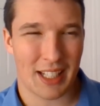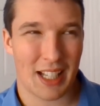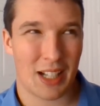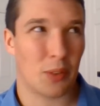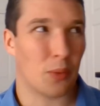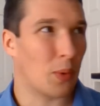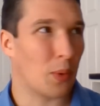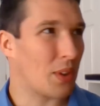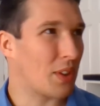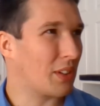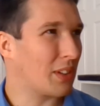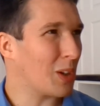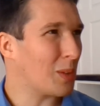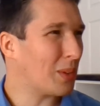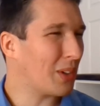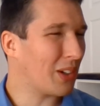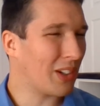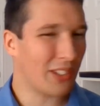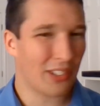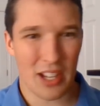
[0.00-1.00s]
Now, with
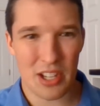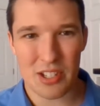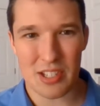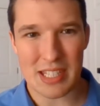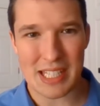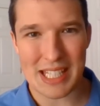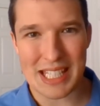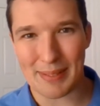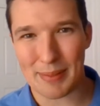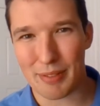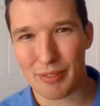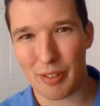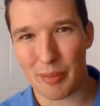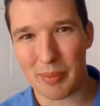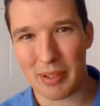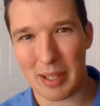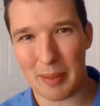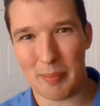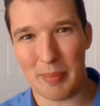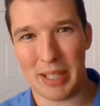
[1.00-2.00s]
globalization, some of
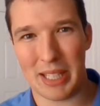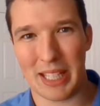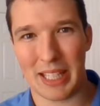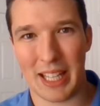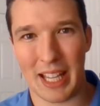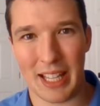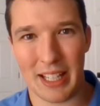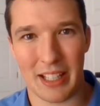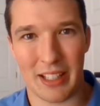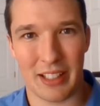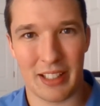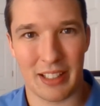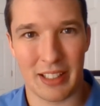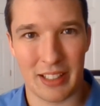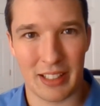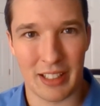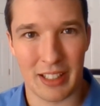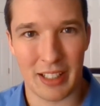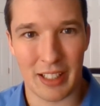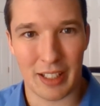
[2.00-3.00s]
them get mitigated.
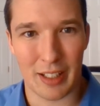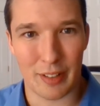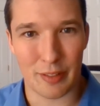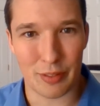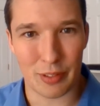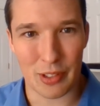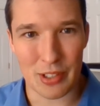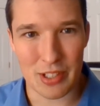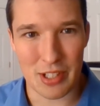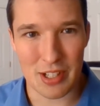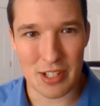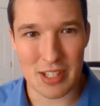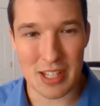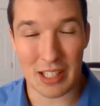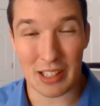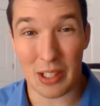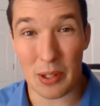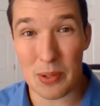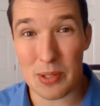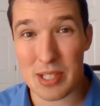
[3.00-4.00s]
For instance,
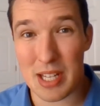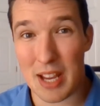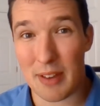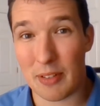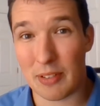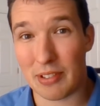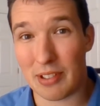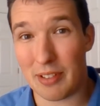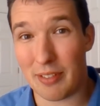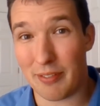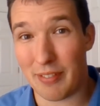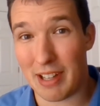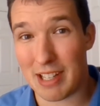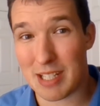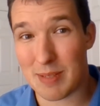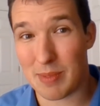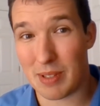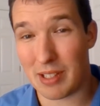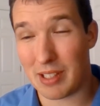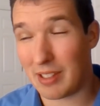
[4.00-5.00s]
the low savings and
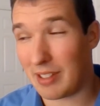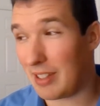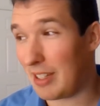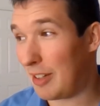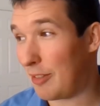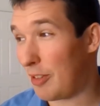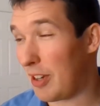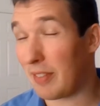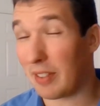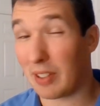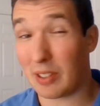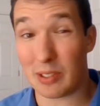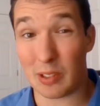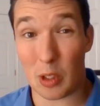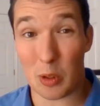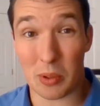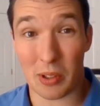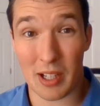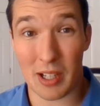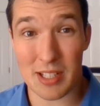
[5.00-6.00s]
investment. If we have a
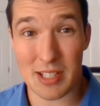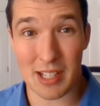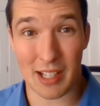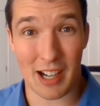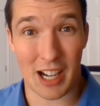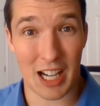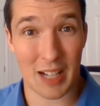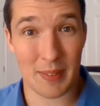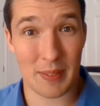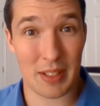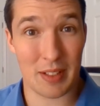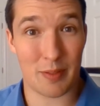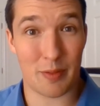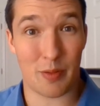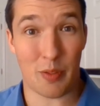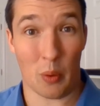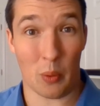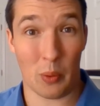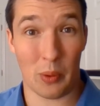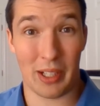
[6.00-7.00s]
globalized economy,
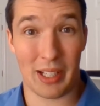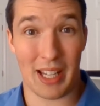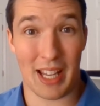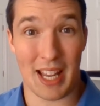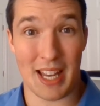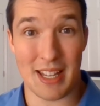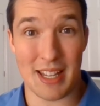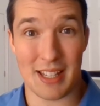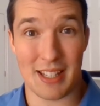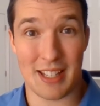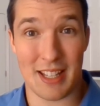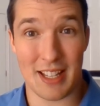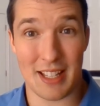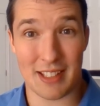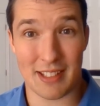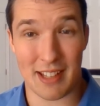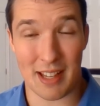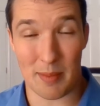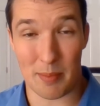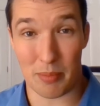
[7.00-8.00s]
foreign
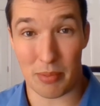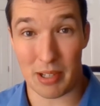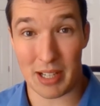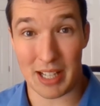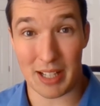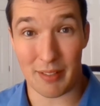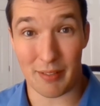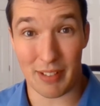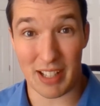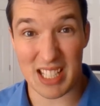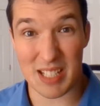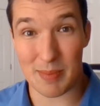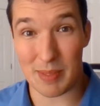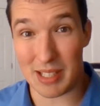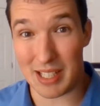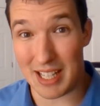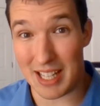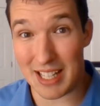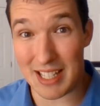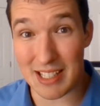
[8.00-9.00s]
entities can bring
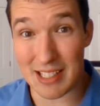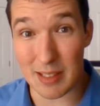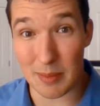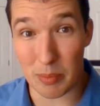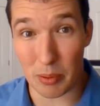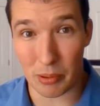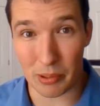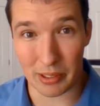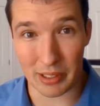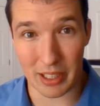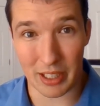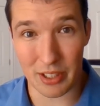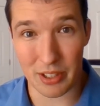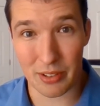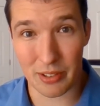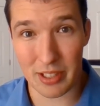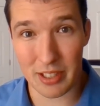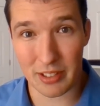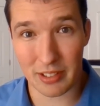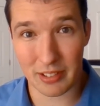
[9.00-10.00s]
investment into poor
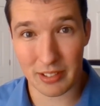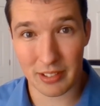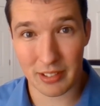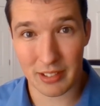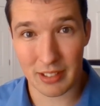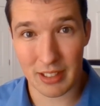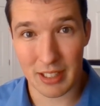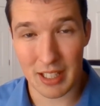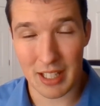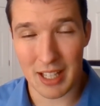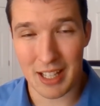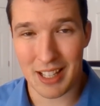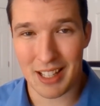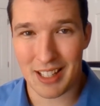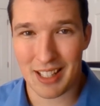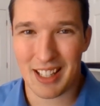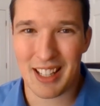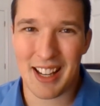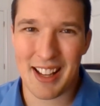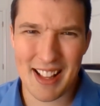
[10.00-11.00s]
countries.
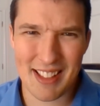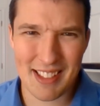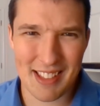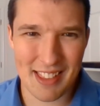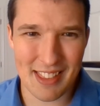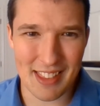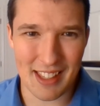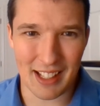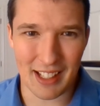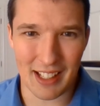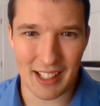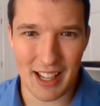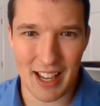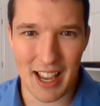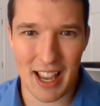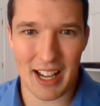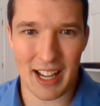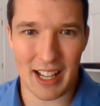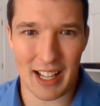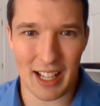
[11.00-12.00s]
And that's a thing,
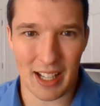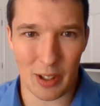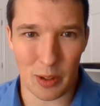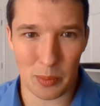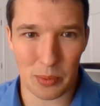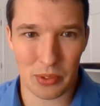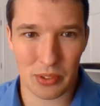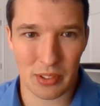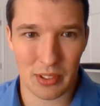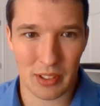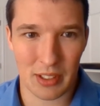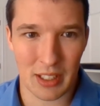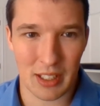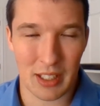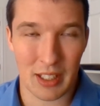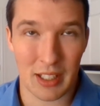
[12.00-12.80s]
and it helps.